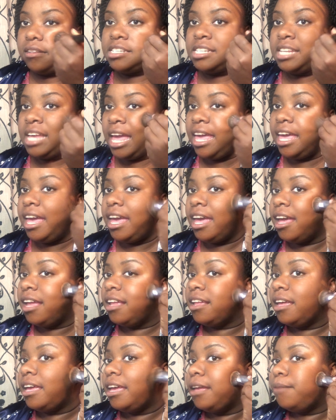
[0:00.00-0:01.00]

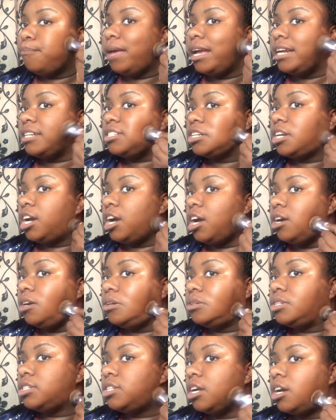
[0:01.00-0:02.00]
tan in Mexico,
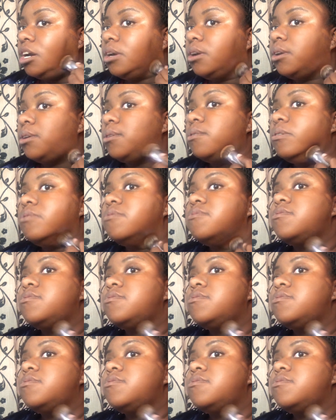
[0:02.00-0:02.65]
so